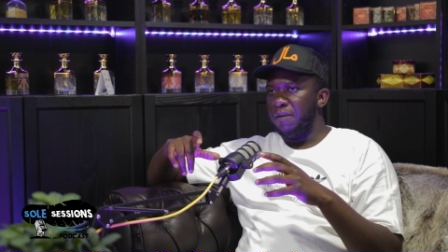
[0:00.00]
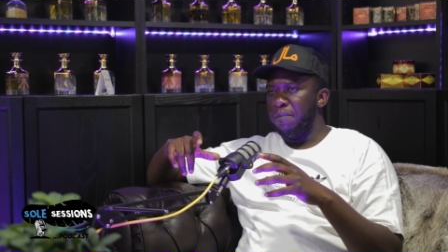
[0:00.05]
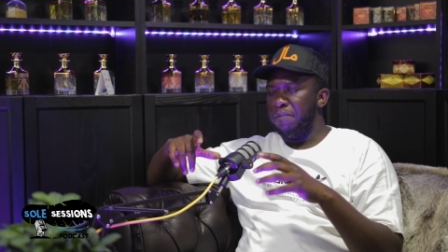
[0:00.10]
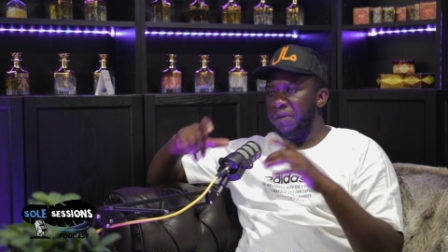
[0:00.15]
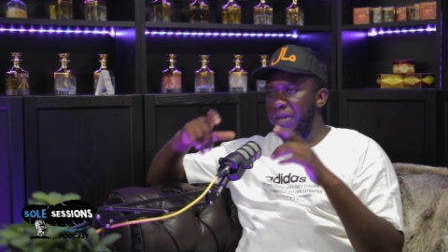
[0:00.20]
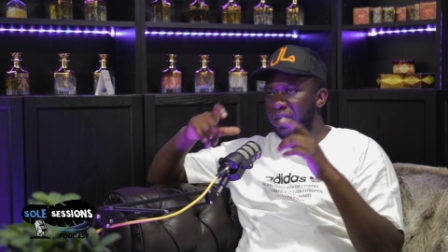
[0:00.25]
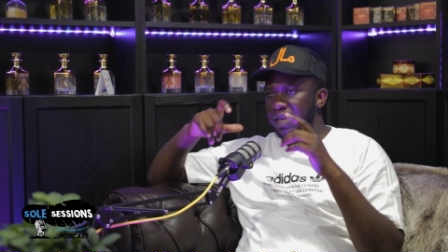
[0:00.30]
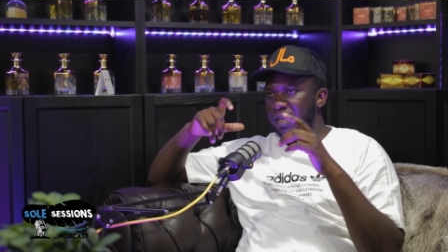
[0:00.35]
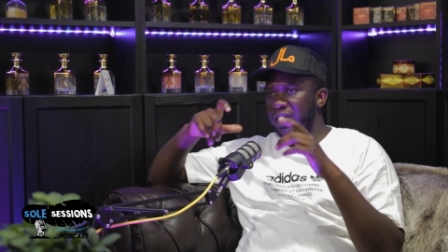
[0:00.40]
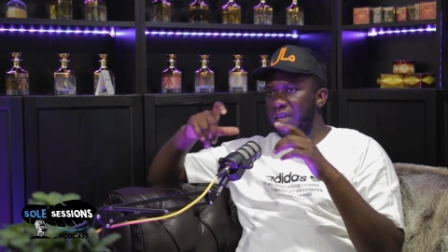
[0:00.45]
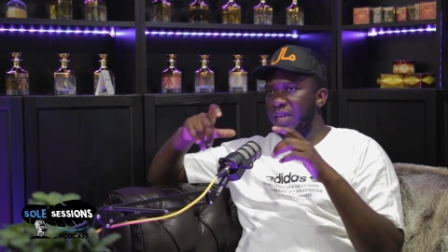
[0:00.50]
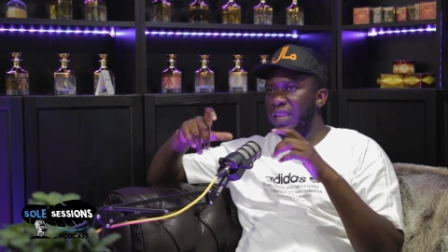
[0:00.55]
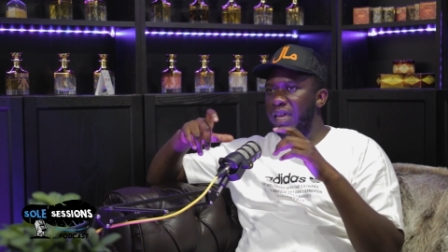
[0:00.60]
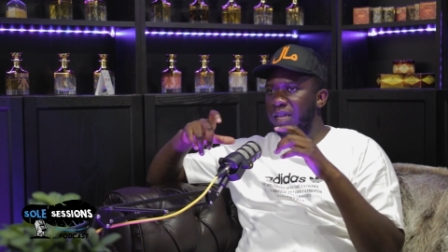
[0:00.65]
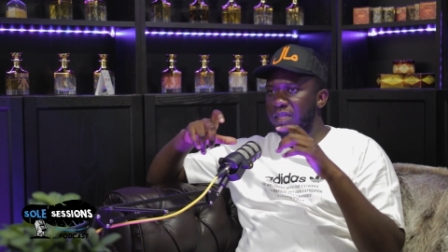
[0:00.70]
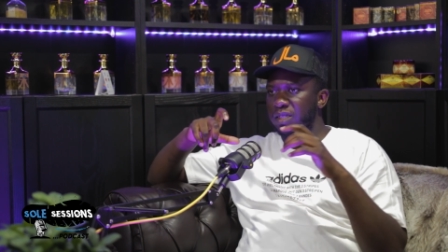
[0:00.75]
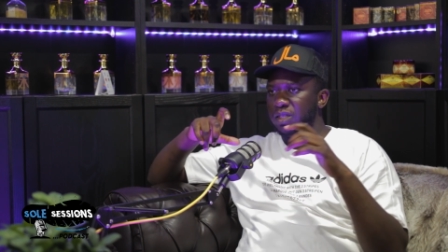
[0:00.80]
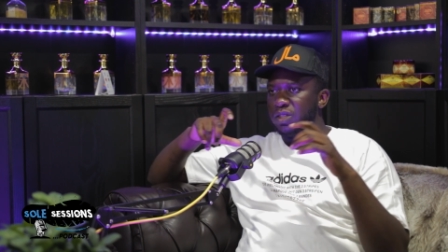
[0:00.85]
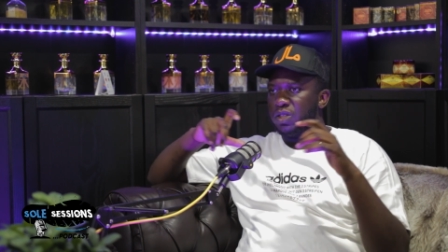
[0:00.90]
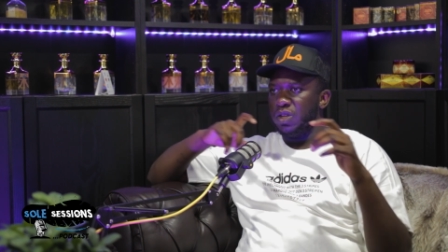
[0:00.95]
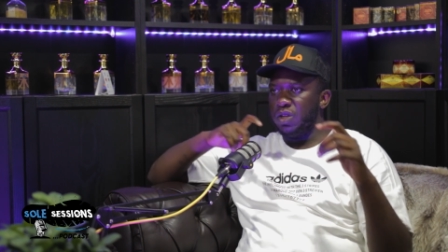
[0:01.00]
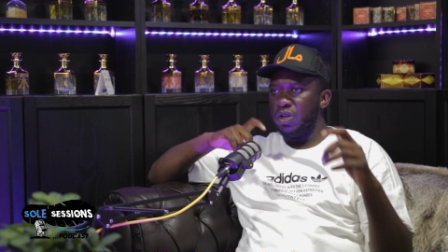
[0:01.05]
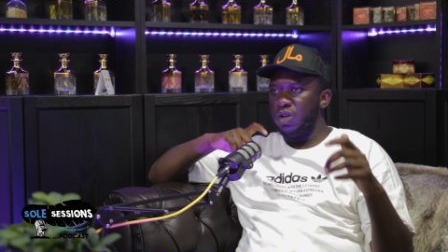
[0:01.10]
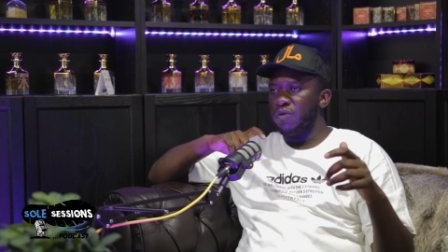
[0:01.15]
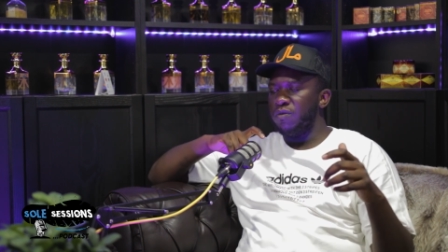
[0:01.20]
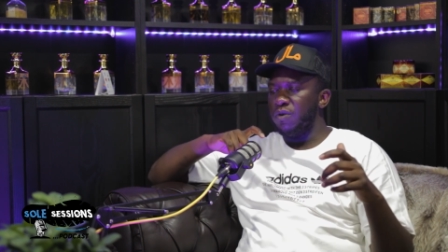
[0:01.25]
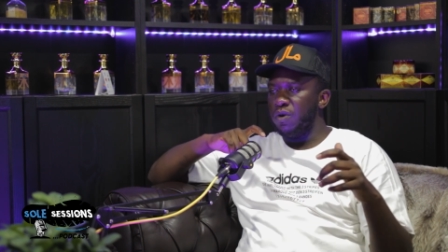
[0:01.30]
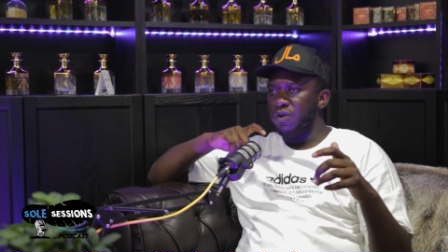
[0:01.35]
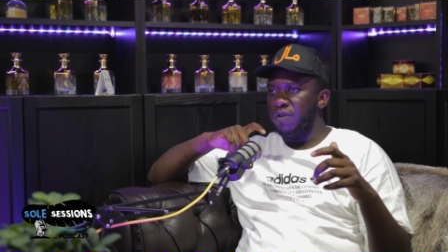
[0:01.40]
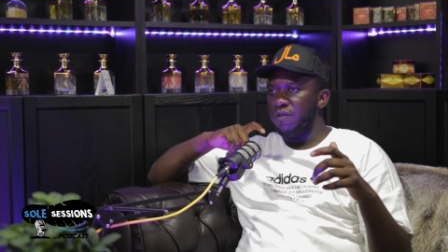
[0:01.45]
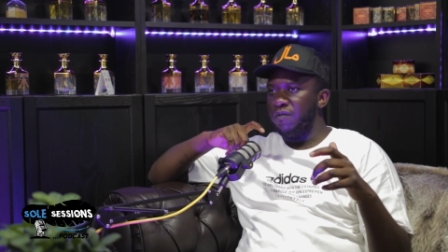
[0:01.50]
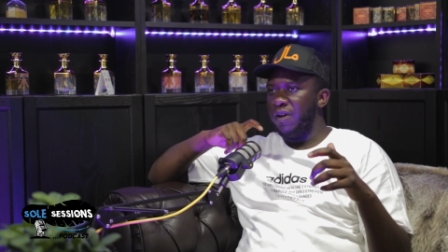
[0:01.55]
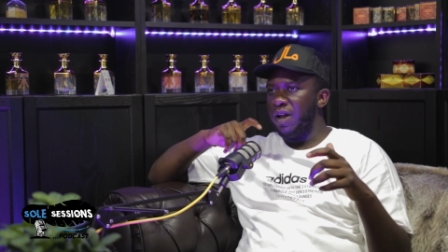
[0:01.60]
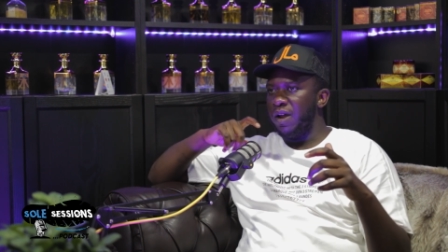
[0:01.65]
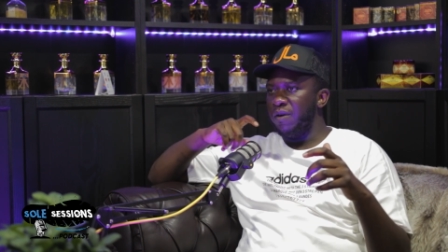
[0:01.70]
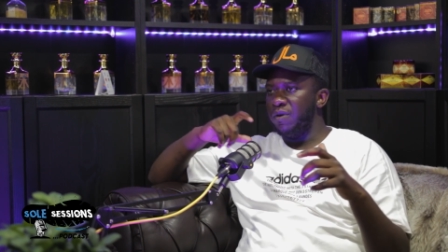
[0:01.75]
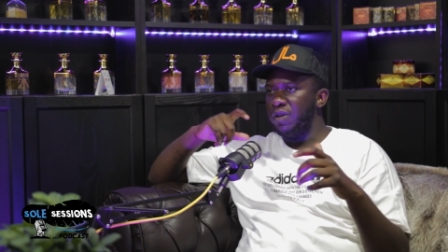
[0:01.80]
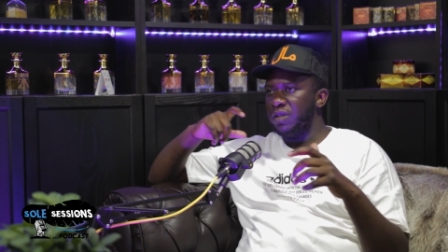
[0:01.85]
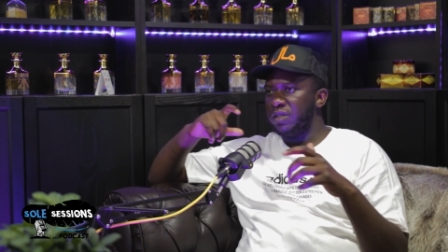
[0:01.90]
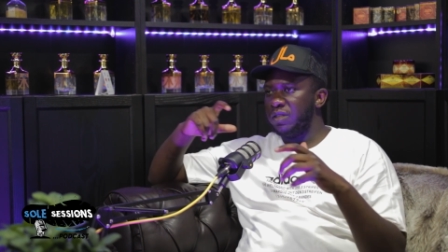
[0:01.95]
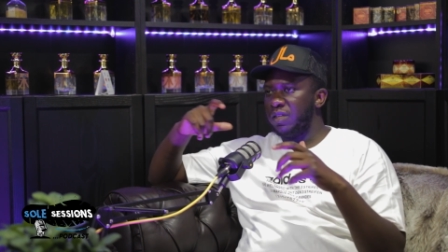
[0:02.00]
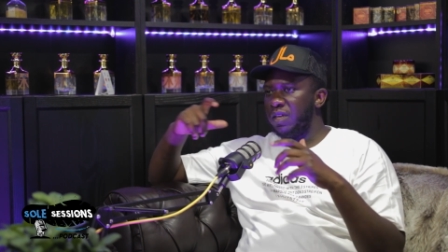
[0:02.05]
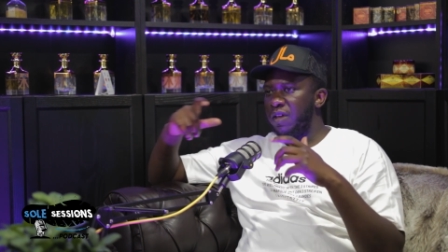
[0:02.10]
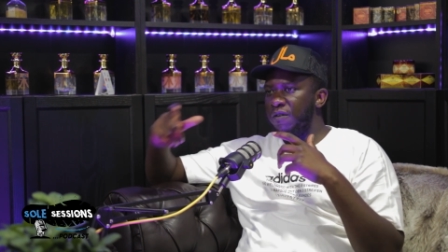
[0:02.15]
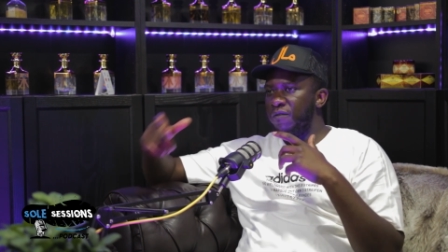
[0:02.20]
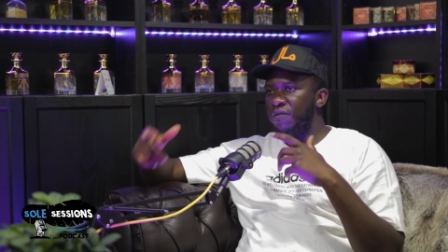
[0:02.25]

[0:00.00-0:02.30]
being connected to the coronavirus,